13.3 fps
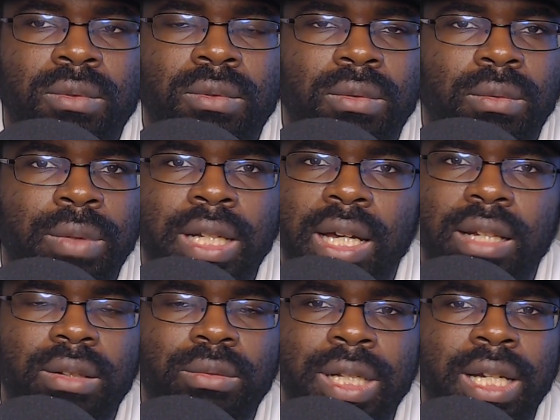we
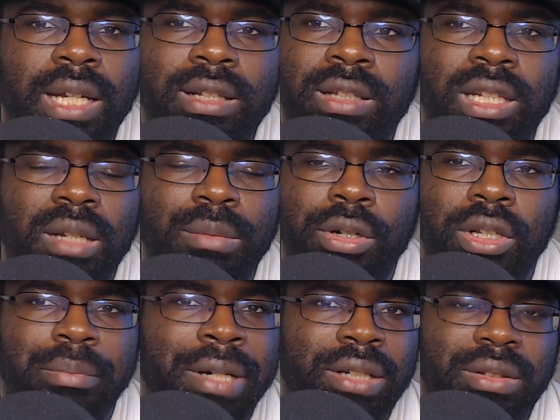gotta clean up on
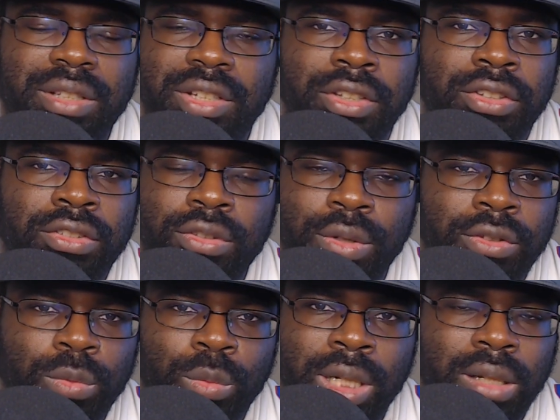the penalties
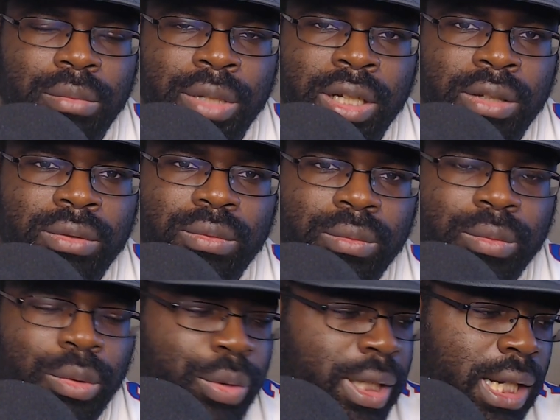as well, man.
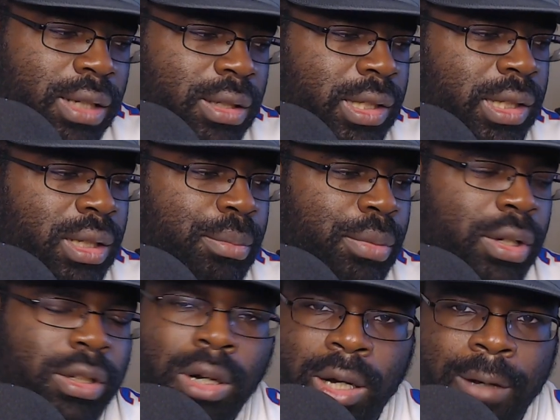We gotta clean up
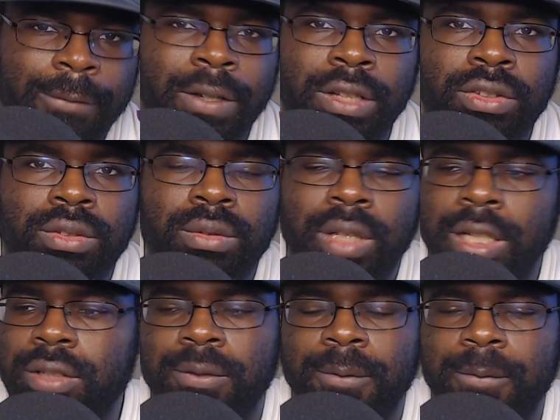on offense,
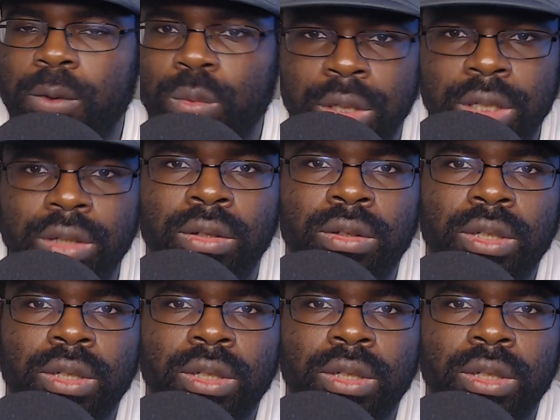like for real.